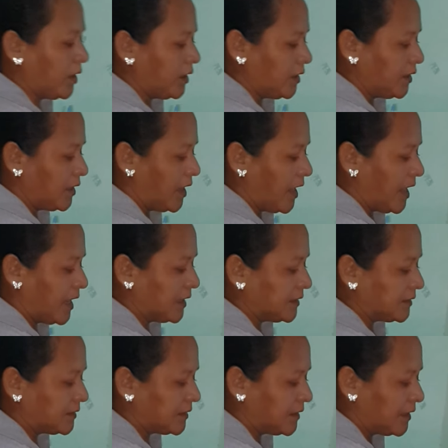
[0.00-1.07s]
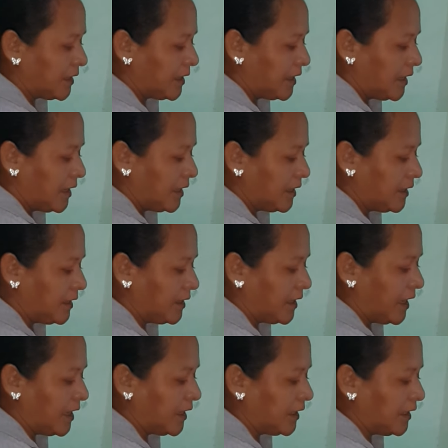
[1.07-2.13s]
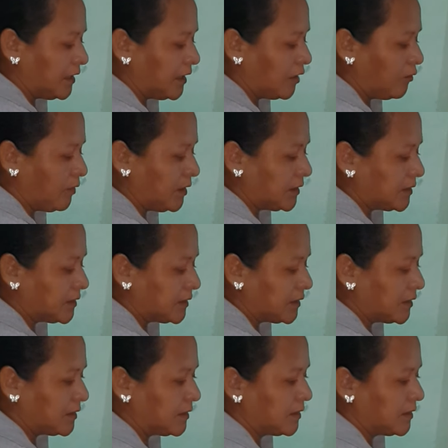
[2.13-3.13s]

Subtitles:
one has 90 degrees.